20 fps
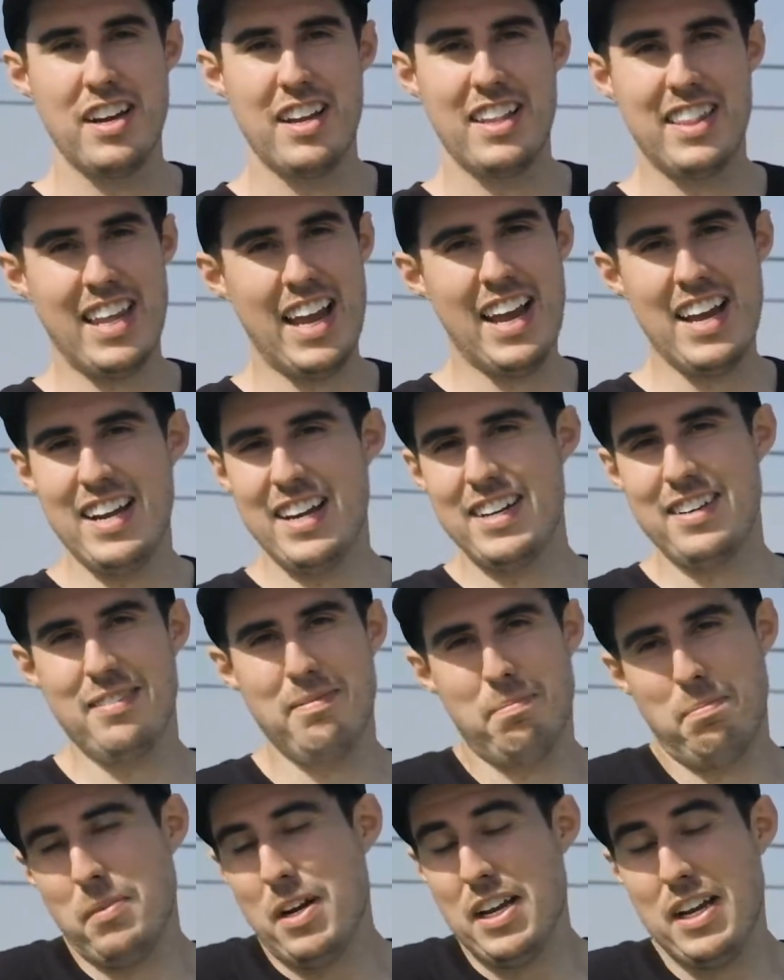Then
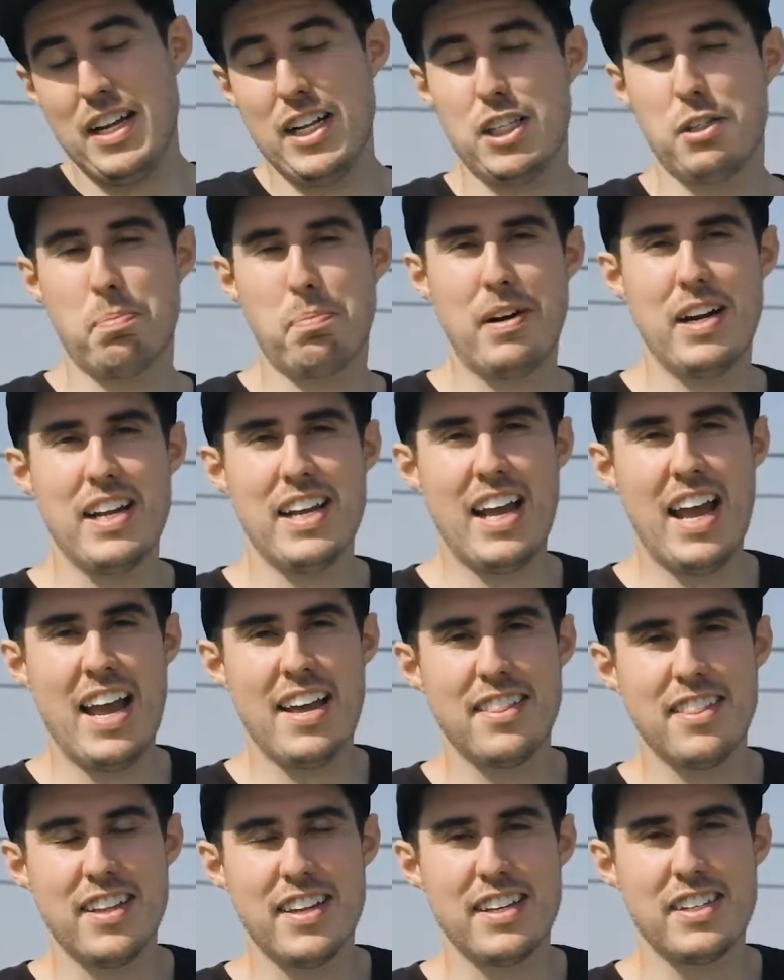it's pretty
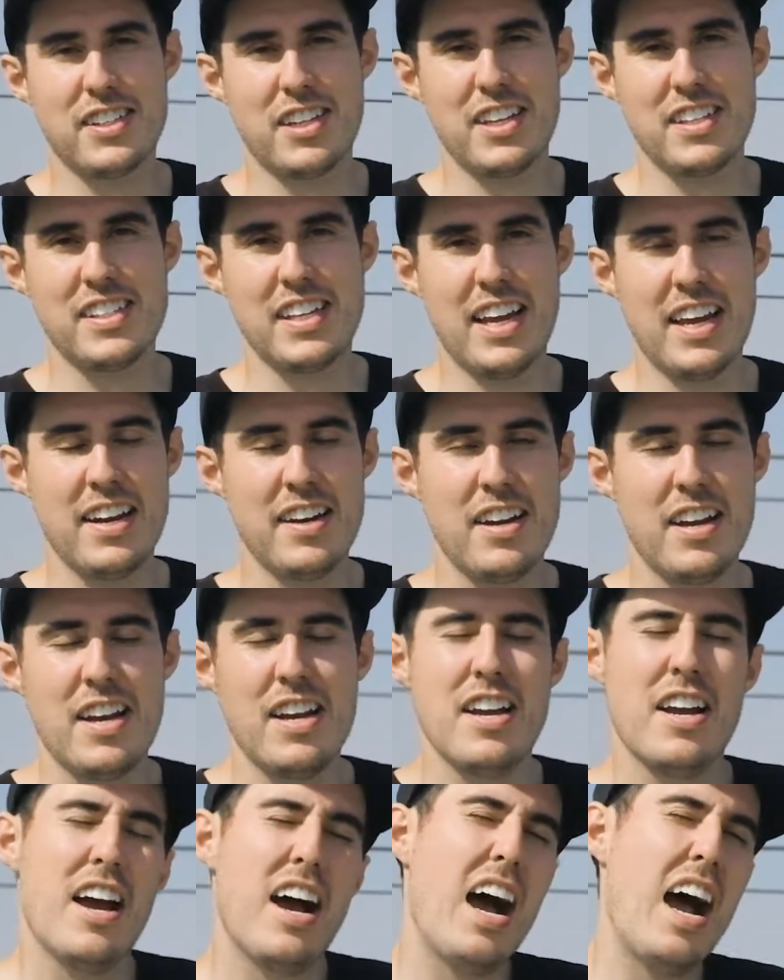endless, because then
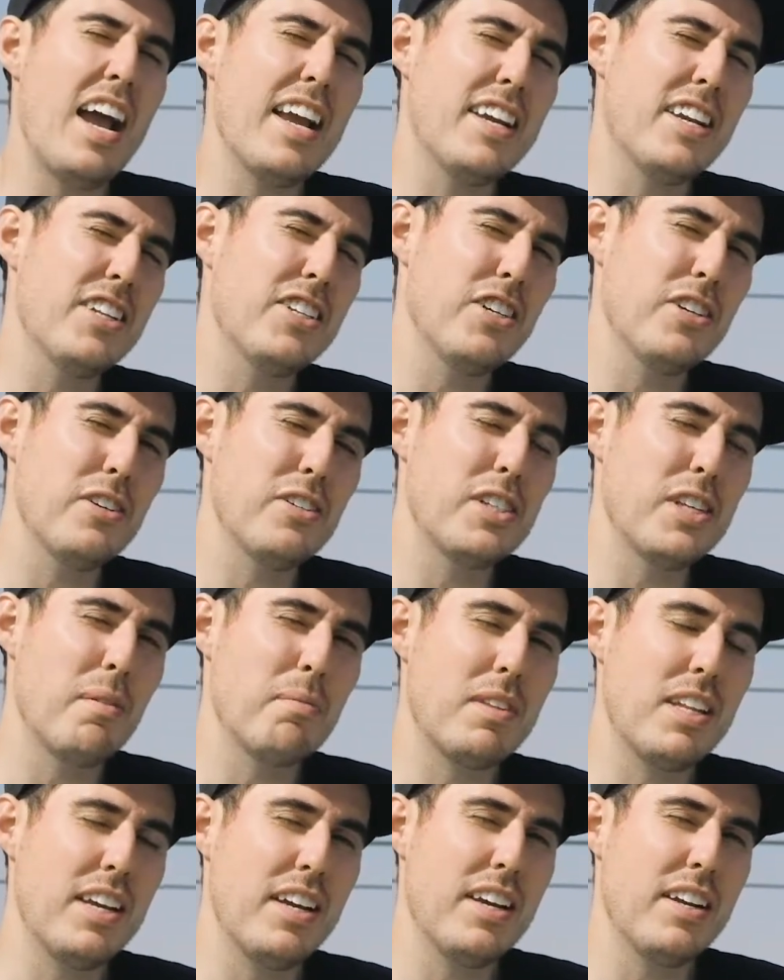I could do
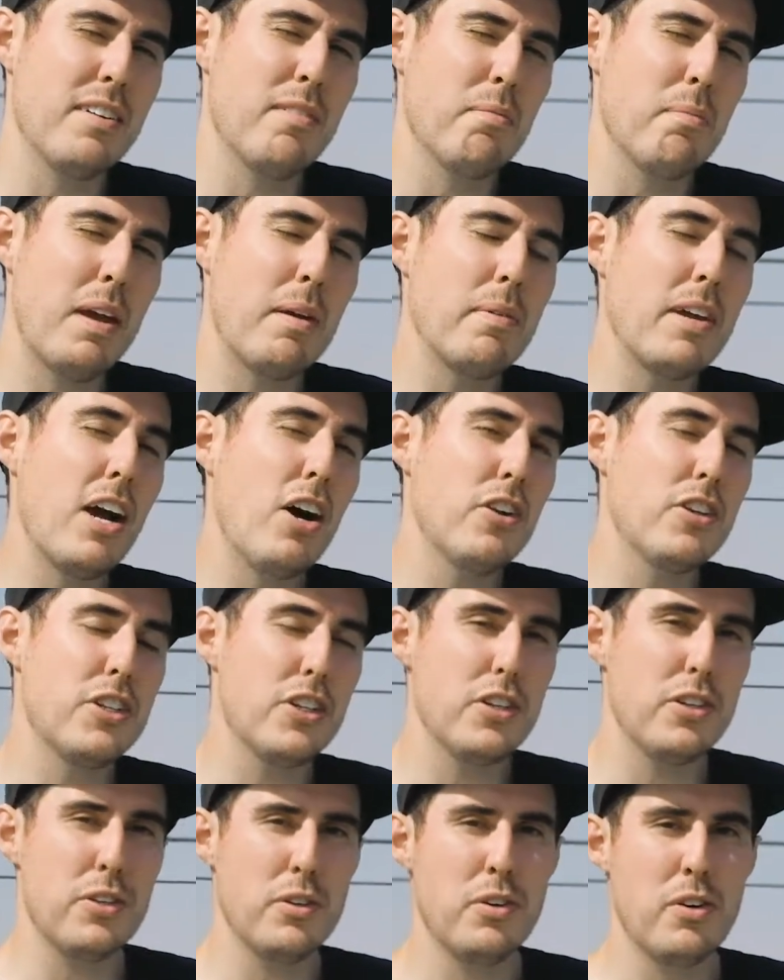something, maybe I'll
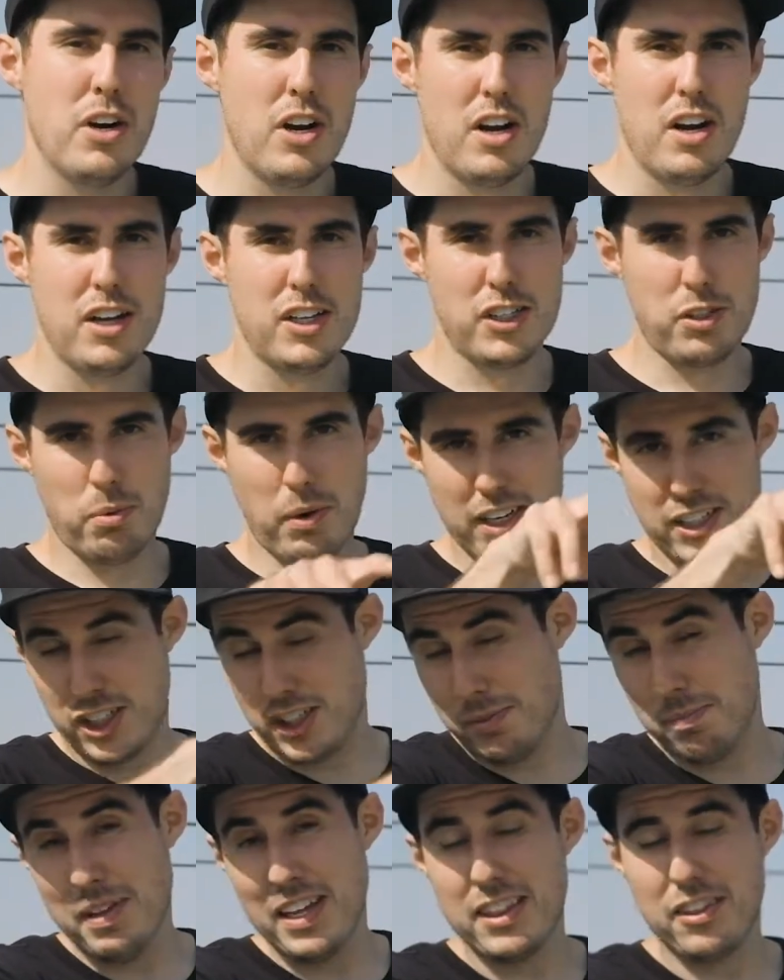do switch
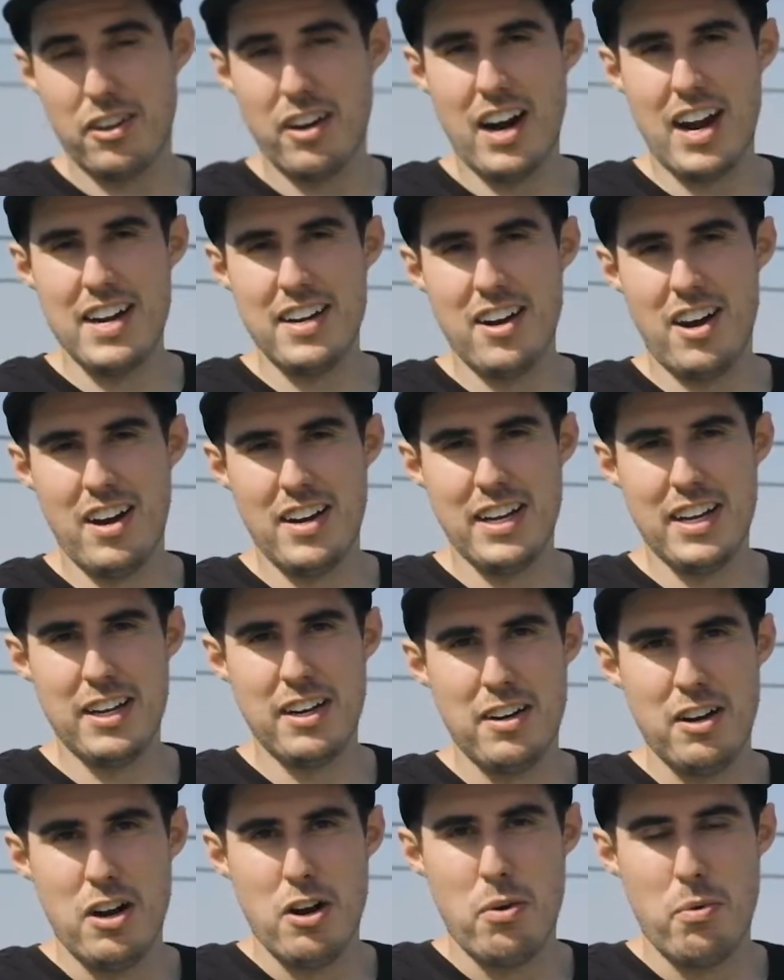Smith grind on
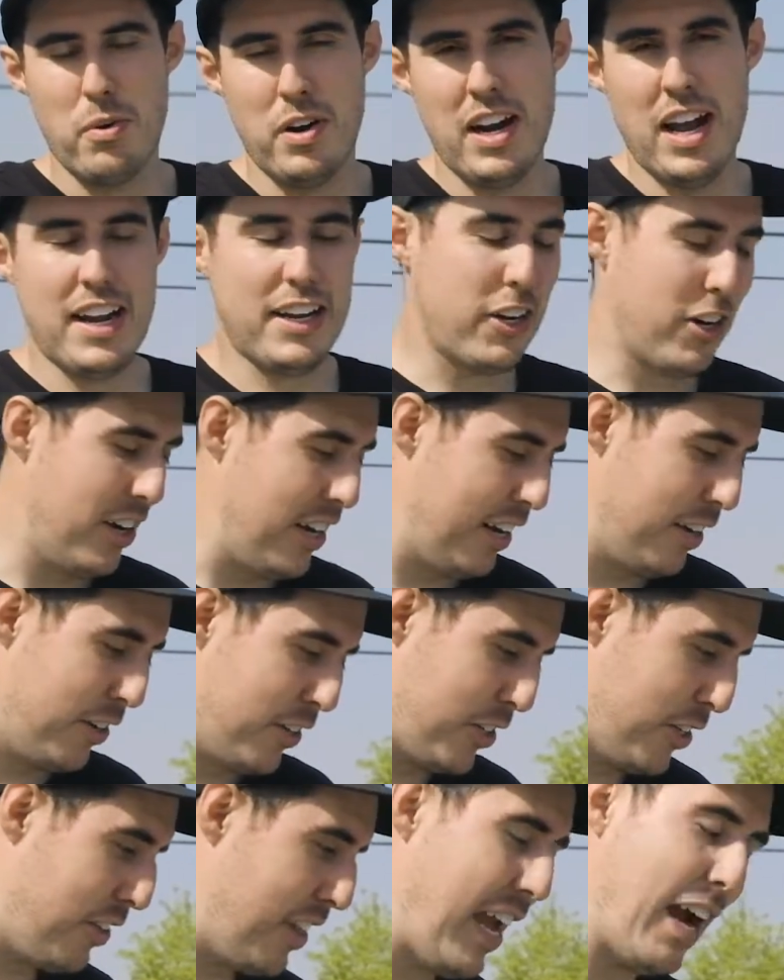it. When I couldn't
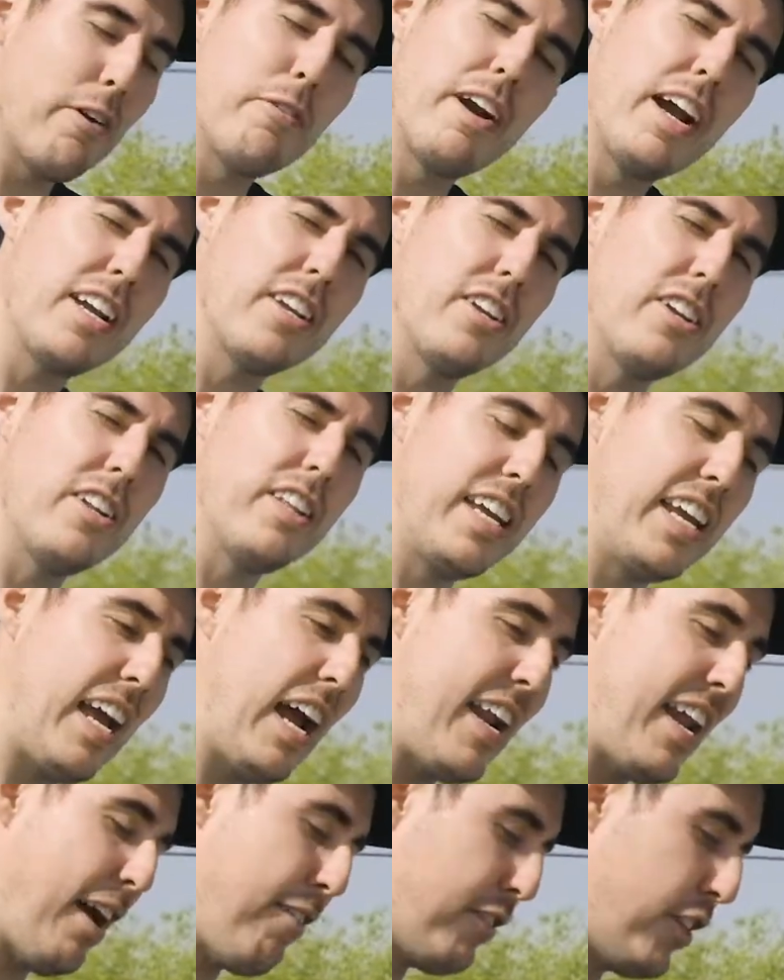do that regularly,
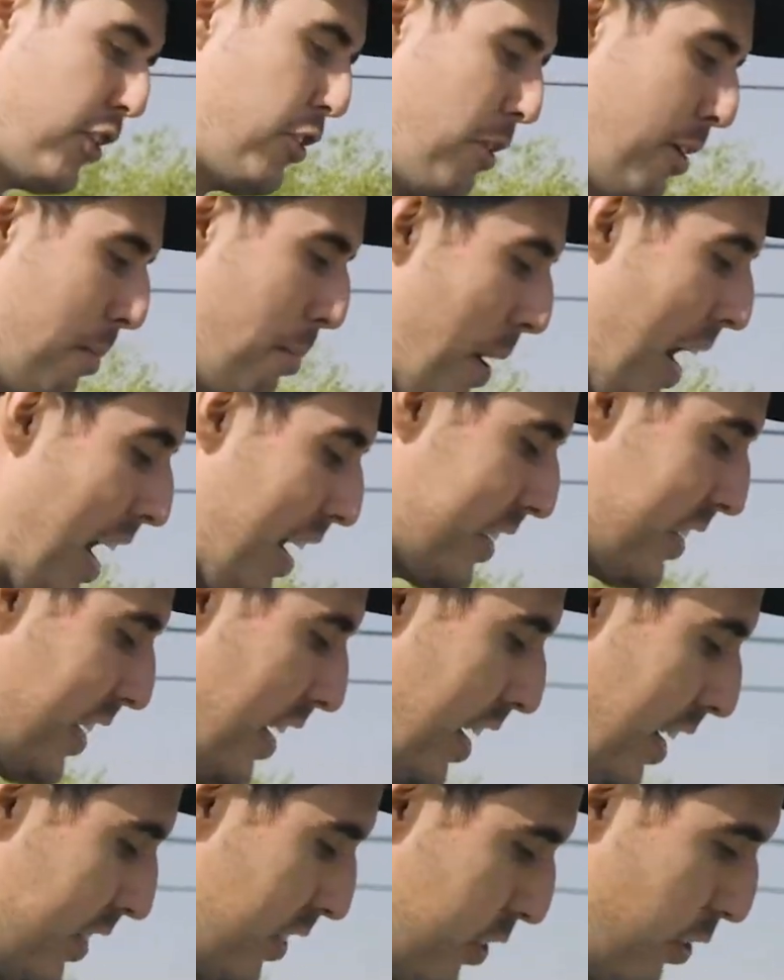I'd have to do it
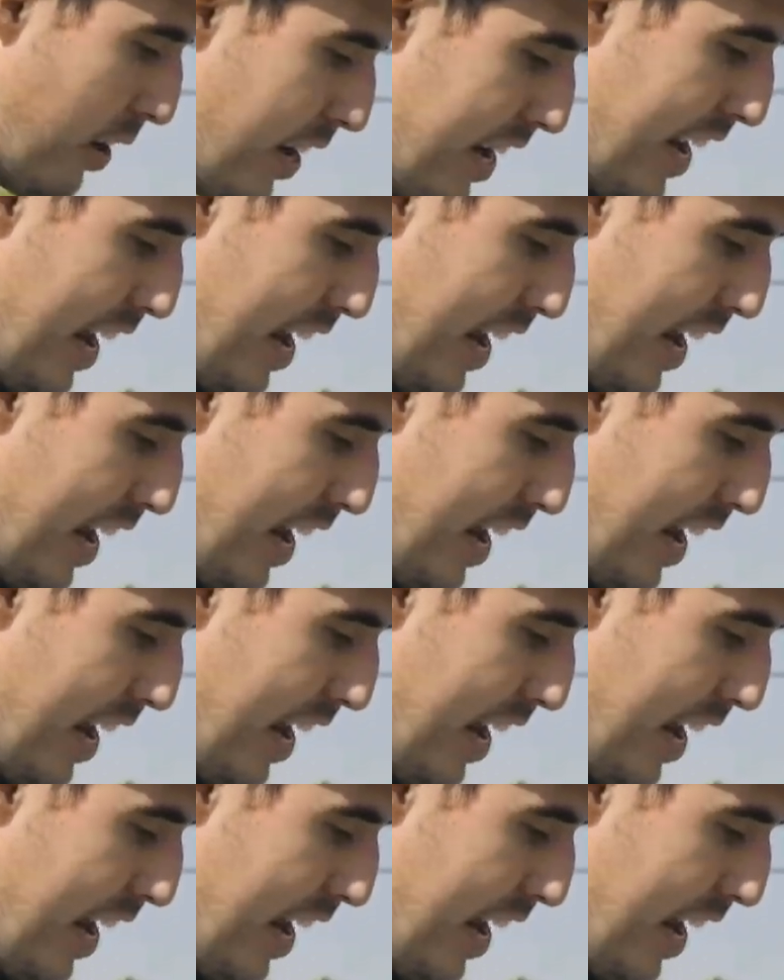backside, so I'd